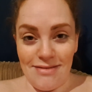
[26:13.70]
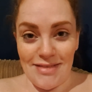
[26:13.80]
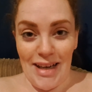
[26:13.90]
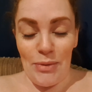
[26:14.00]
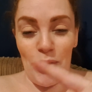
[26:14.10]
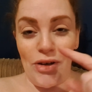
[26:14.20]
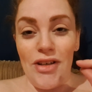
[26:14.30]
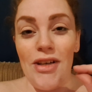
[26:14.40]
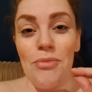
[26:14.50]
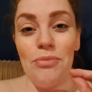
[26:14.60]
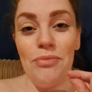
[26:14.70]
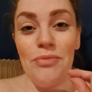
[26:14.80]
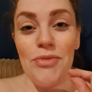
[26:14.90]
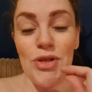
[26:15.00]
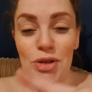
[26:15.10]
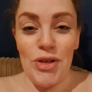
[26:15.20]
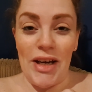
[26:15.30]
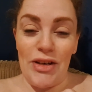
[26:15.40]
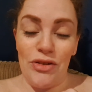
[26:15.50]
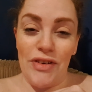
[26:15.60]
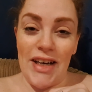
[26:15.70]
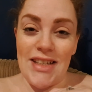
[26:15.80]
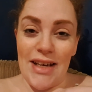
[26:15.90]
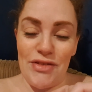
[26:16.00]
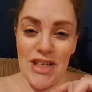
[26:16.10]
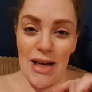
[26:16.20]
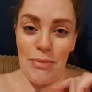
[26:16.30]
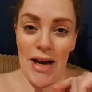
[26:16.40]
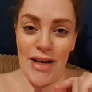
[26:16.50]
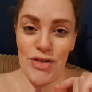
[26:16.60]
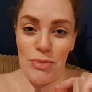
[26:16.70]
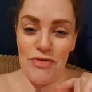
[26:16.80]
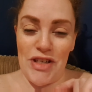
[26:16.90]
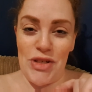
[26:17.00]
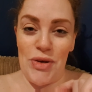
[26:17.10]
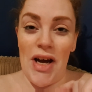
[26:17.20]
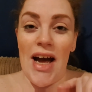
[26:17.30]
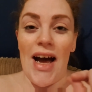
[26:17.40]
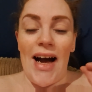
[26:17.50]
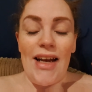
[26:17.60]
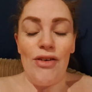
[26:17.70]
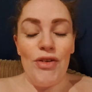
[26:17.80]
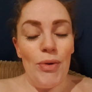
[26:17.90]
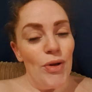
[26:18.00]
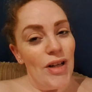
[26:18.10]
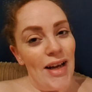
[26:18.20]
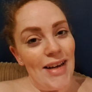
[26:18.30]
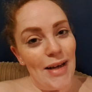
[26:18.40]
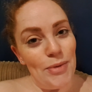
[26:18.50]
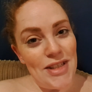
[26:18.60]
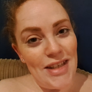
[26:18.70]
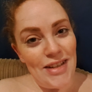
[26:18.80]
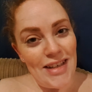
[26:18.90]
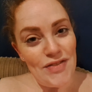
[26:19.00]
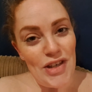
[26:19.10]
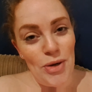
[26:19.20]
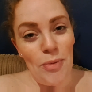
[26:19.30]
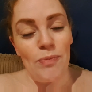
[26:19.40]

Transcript: That one. So you get notified every time I drop a video. I love you all and I will see you in the next video.